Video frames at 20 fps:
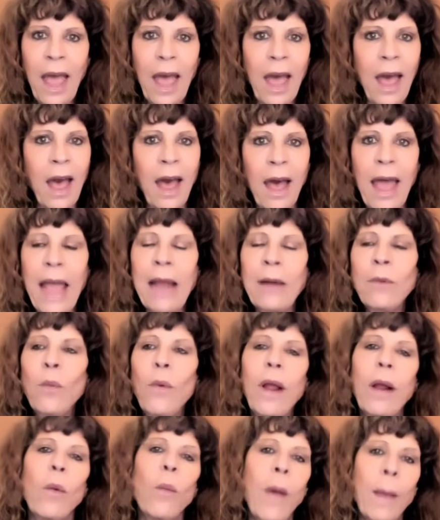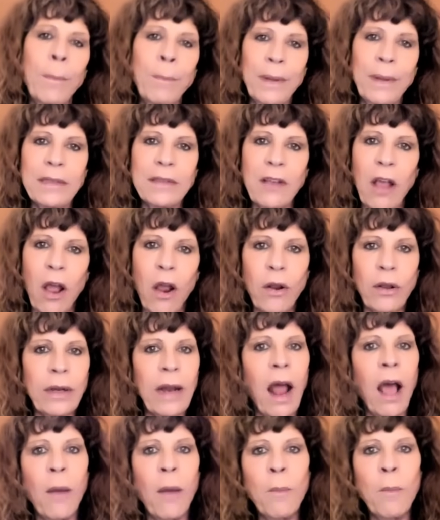Uh, and where weapons are,
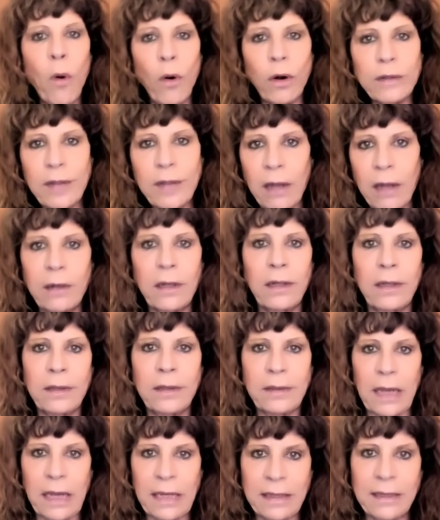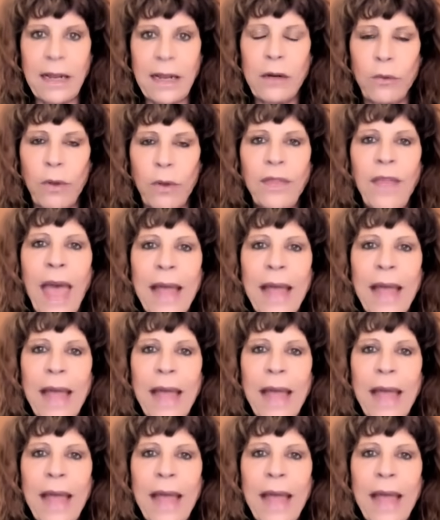and more tunnels, et cetera.